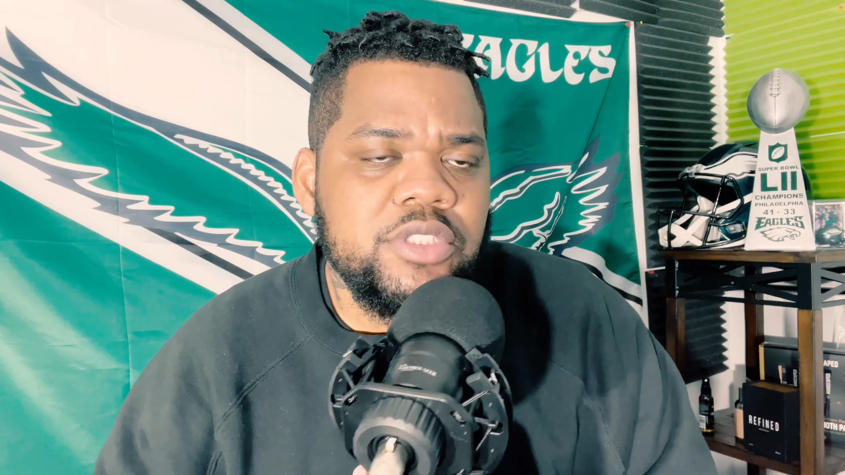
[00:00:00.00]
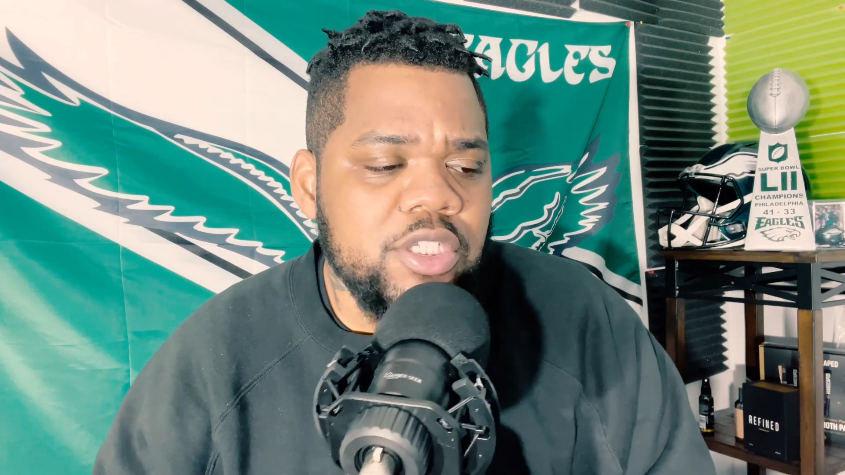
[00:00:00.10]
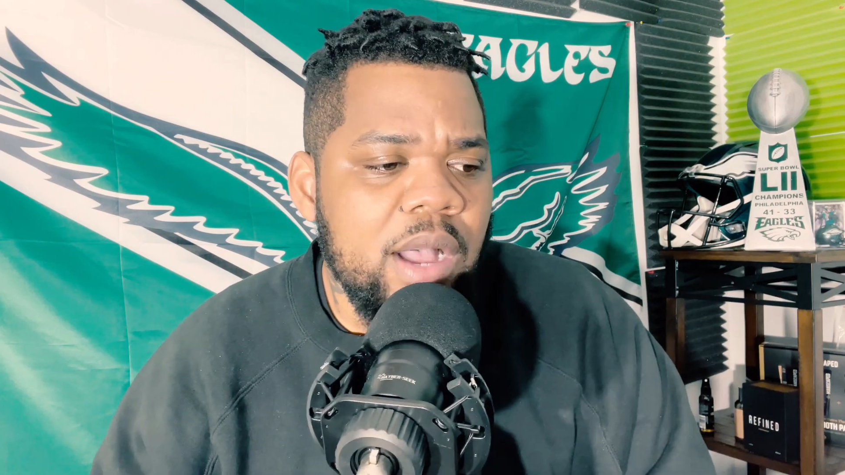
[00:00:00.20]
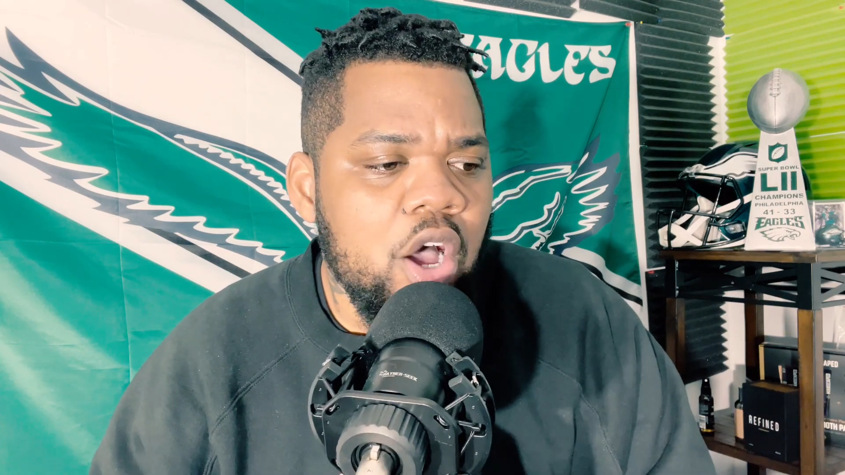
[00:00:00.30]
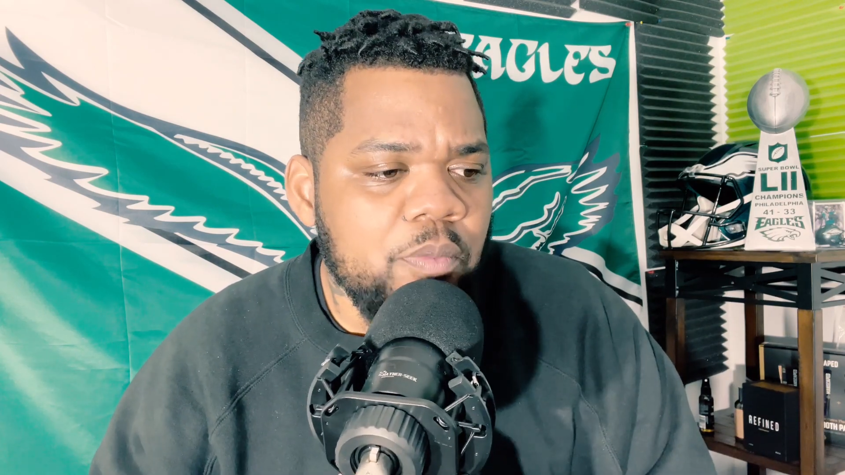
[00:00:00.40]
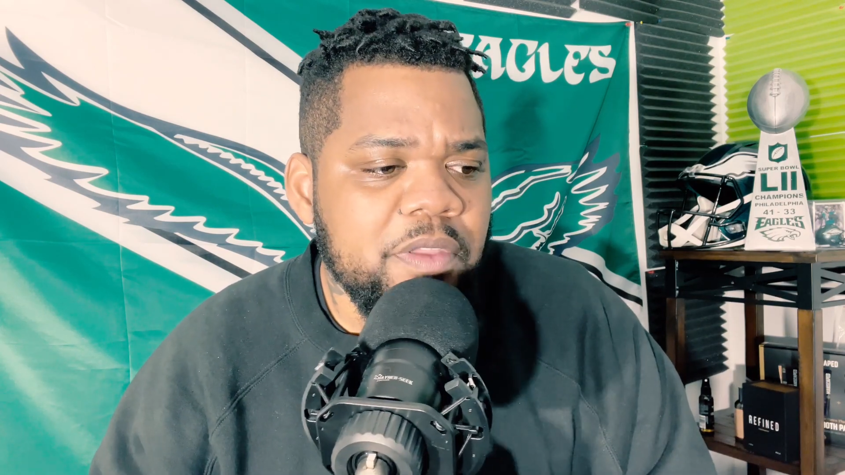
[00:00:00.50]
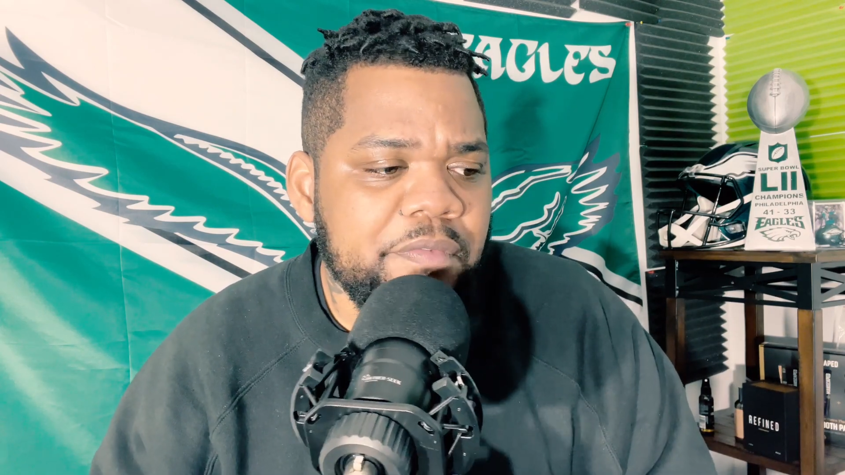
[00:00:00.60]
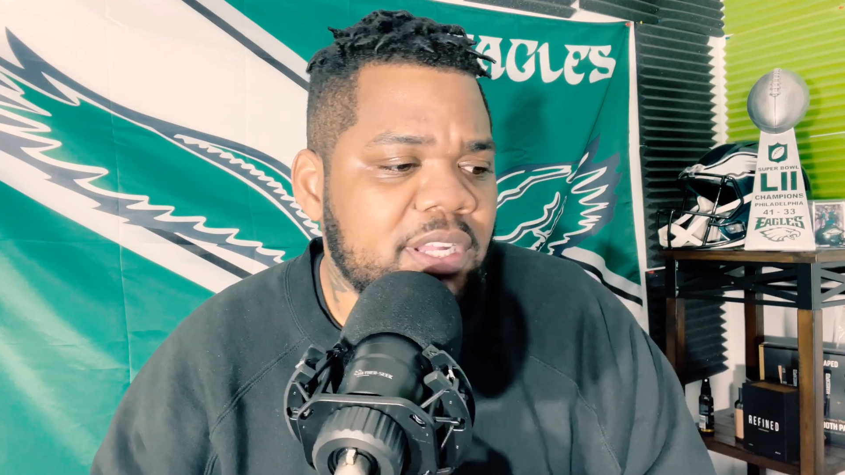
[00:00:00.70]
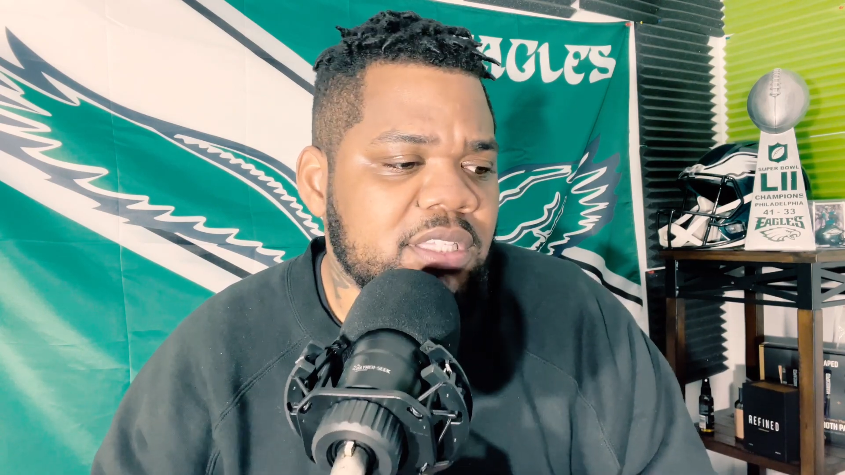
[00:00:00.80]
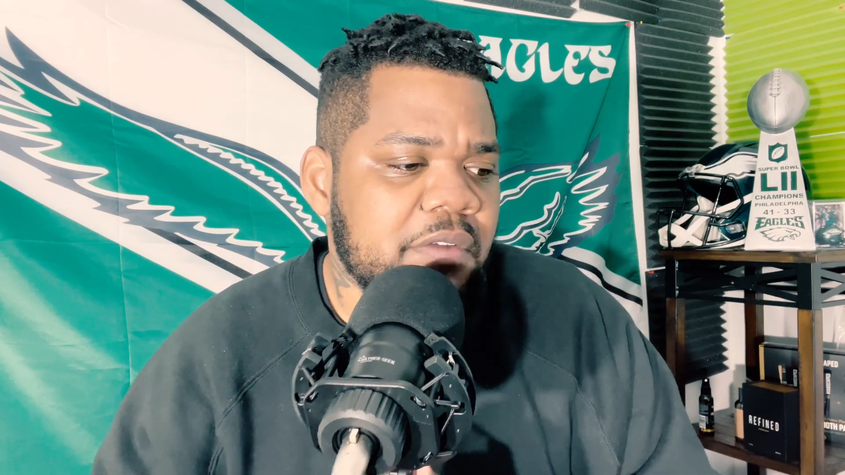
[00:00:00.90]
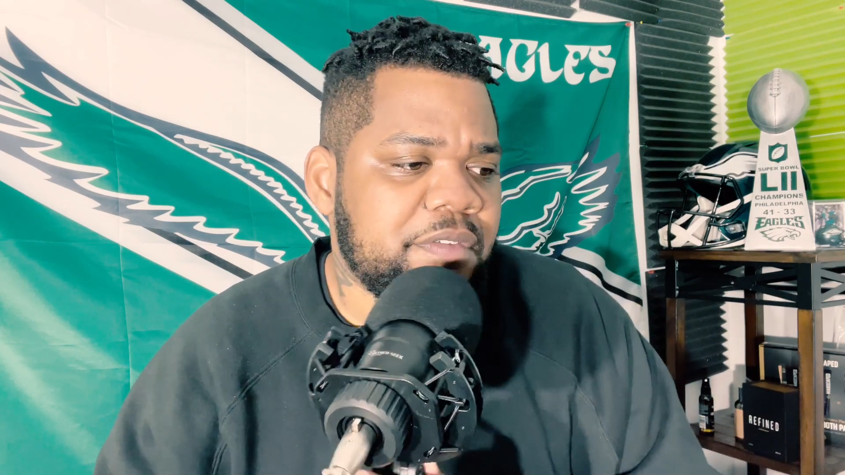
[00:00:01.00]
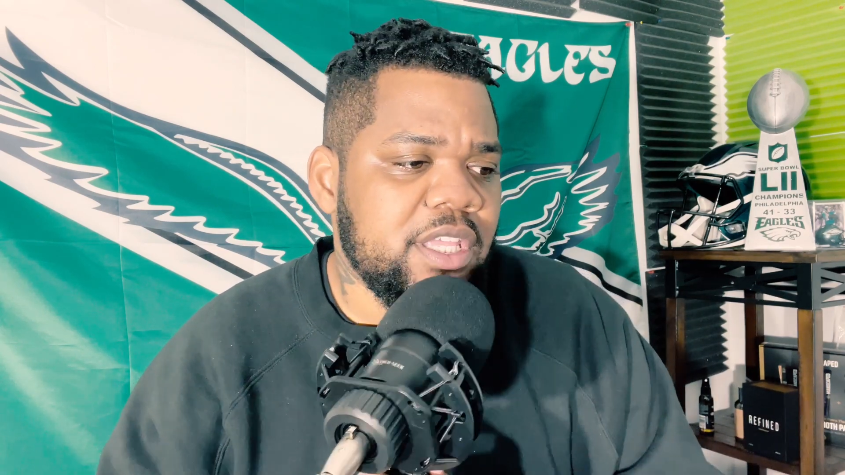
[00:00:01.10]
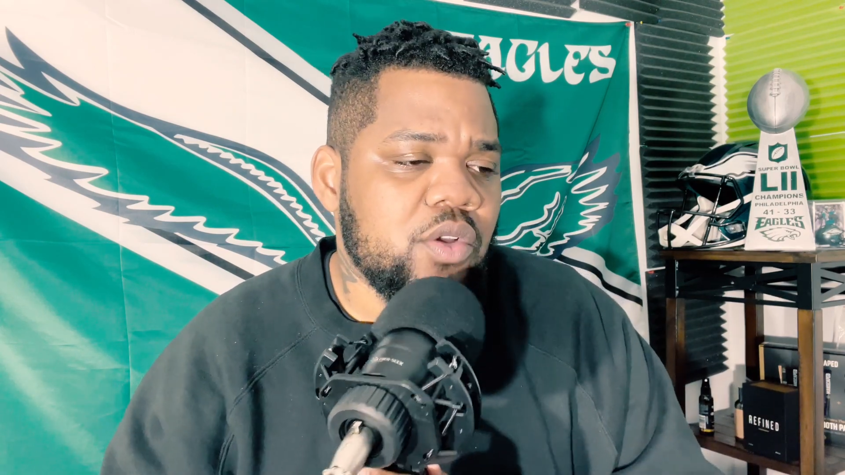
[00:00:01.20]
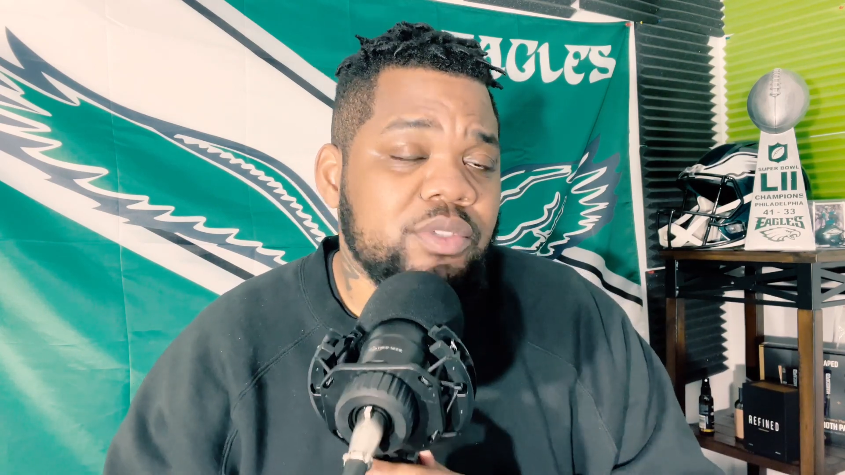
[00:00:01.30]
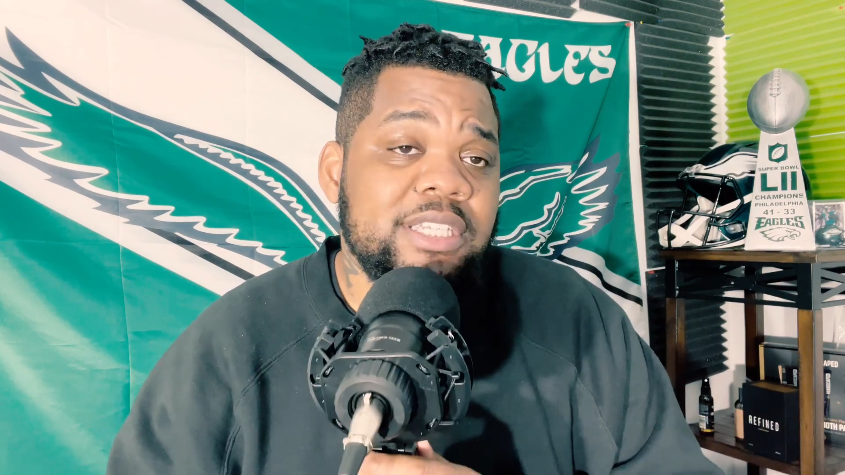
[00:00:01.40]
So I hope the Philadelphia
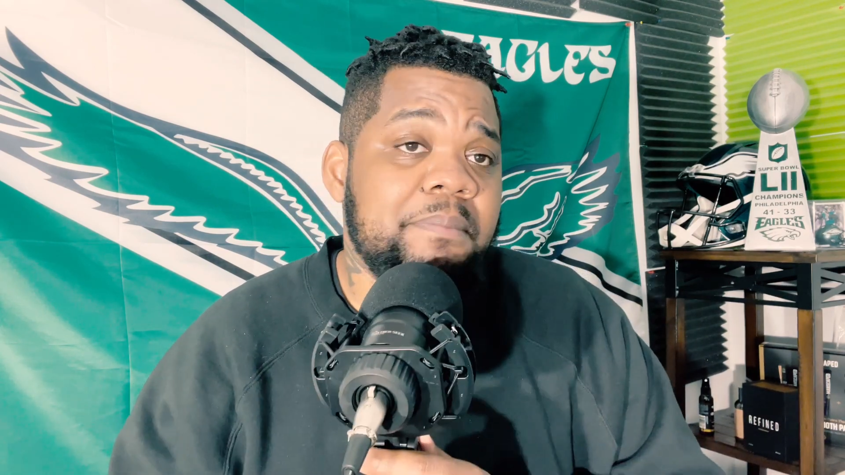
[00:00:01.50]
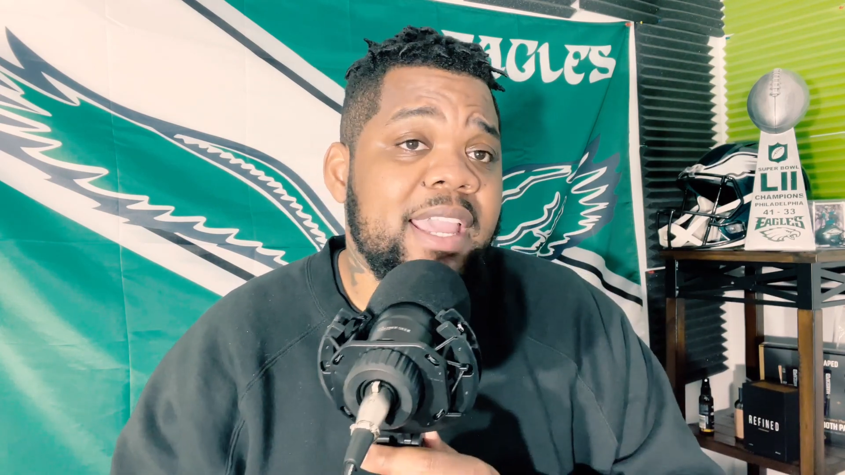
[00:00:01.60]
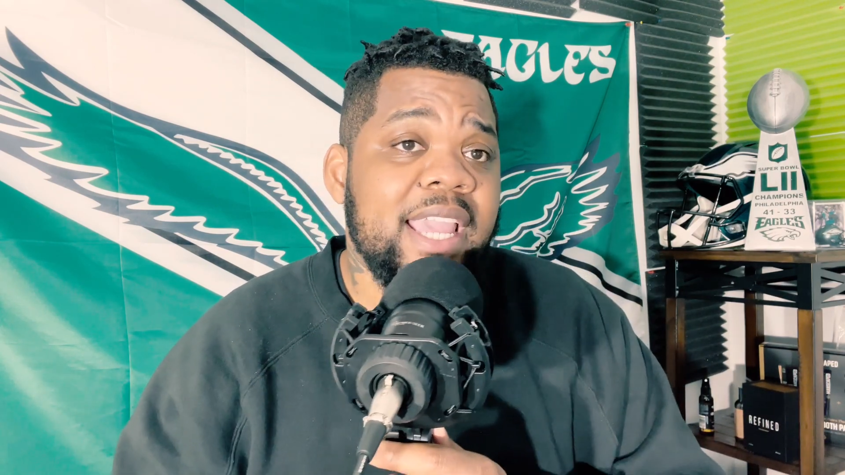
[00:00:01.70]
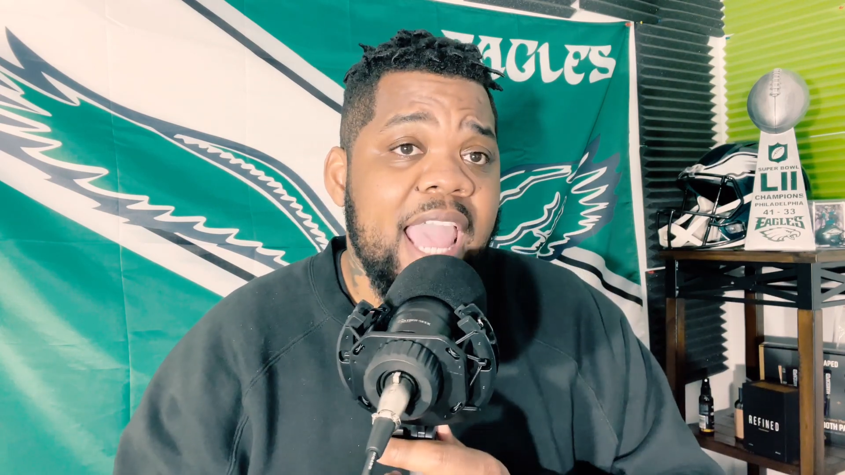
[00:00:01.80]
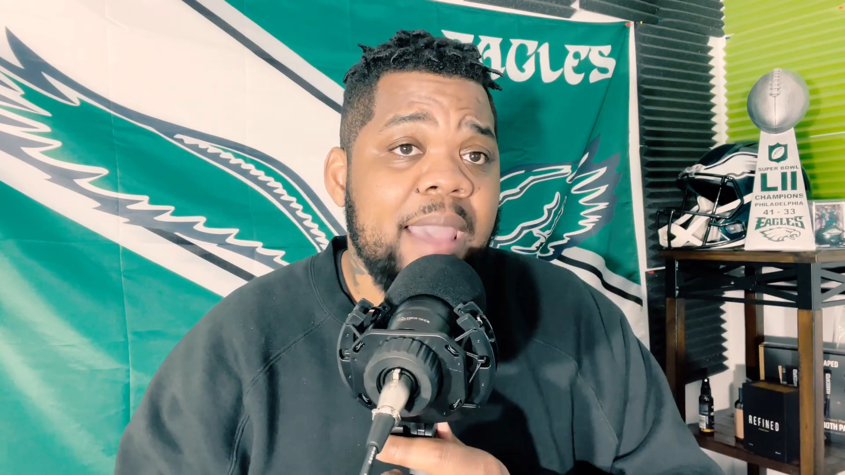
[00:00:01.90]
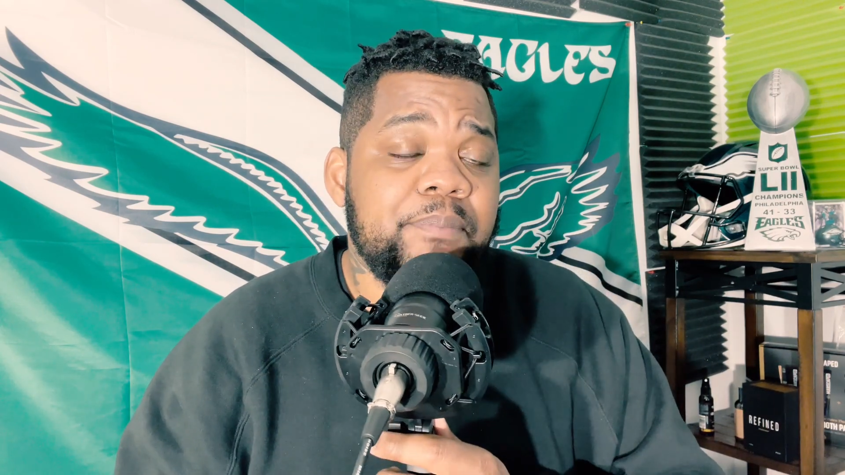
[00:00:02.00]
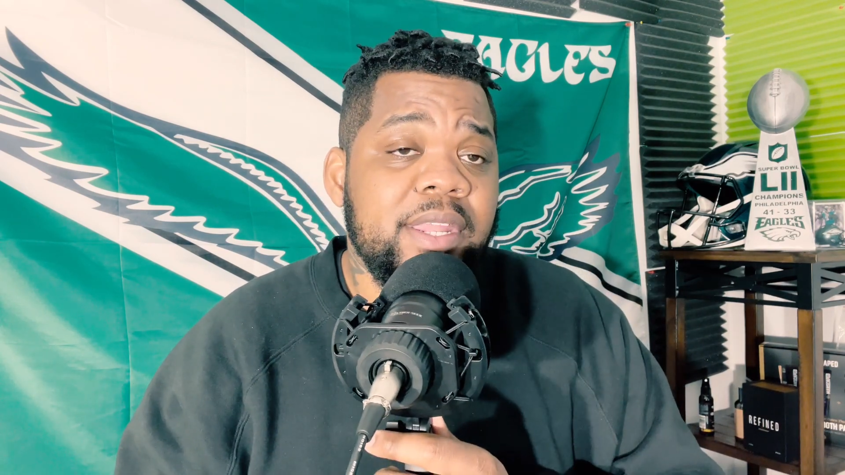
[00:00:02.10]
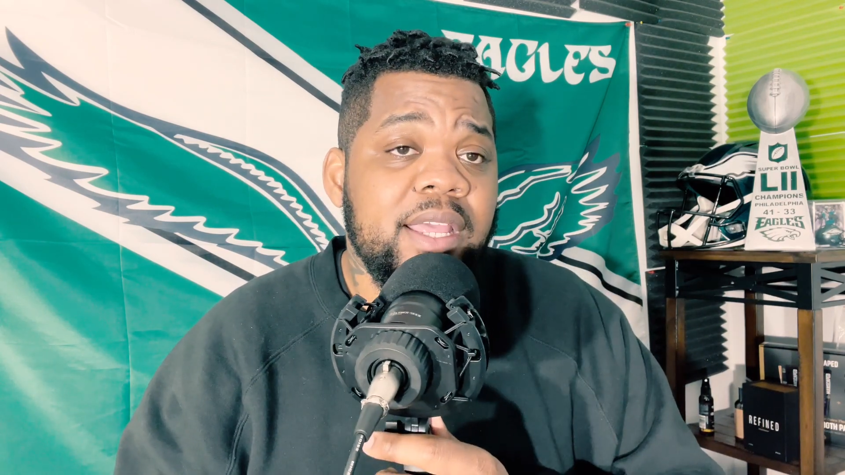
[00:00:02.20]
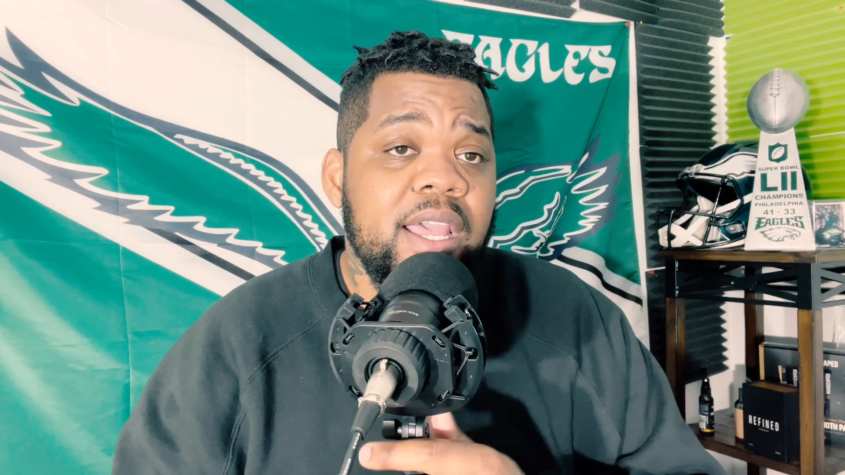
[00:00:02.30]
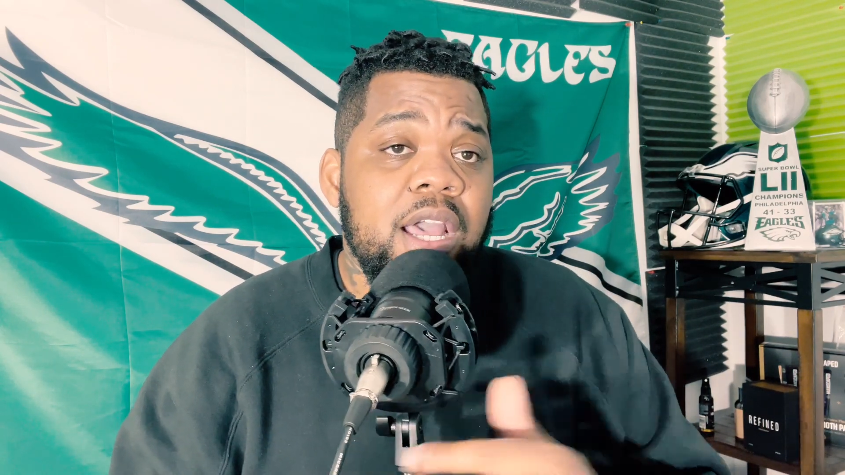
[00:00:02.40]
Eagles can make it happen.